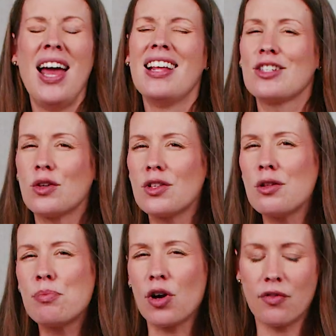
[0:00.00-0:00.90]
It's also the
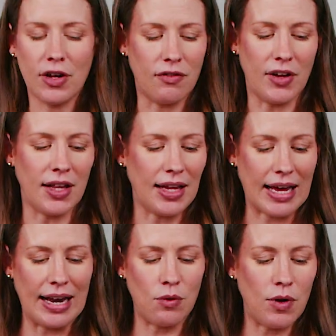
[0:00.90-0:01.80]
perfect fit. Like
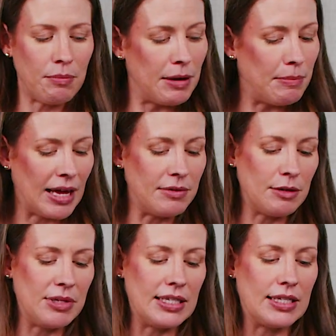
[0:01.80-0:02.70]
I don't want my babe to
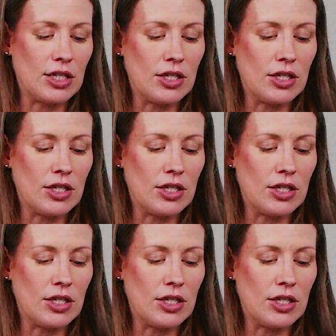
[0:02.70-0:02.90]
be,